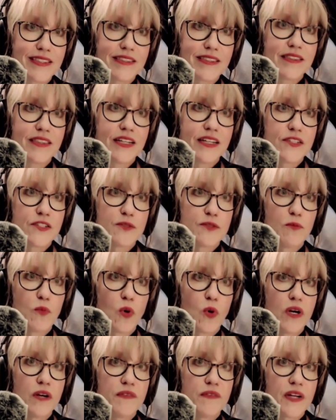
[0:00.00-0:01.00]
There's
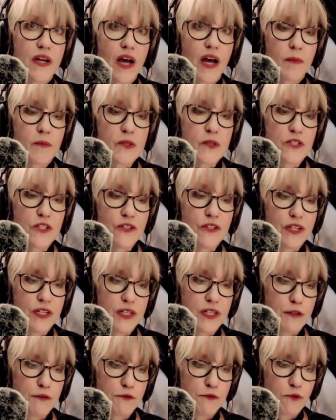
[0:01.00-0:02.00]
more of an
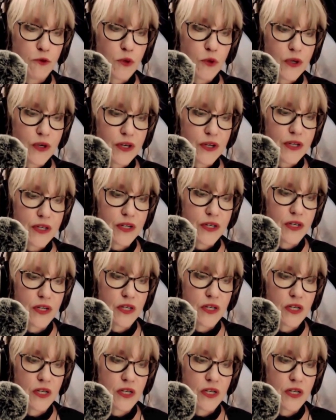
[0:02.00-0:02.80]
opportunity for